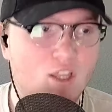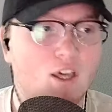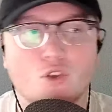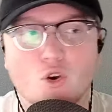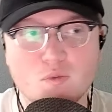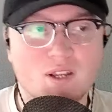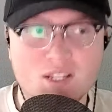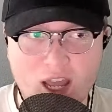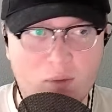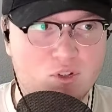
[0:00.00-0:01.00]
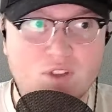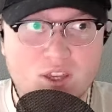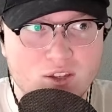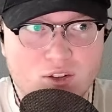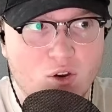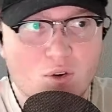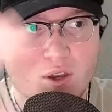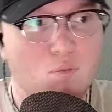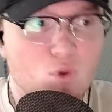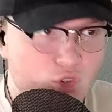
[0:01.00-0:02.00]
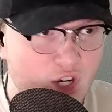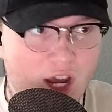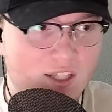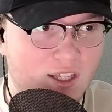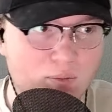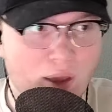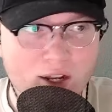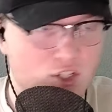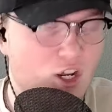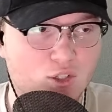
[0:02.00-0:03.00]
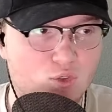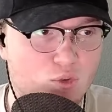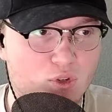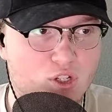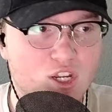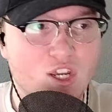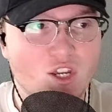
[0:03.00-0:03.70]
like those would be examples of like, like moonshot, like penny stock YouTubers.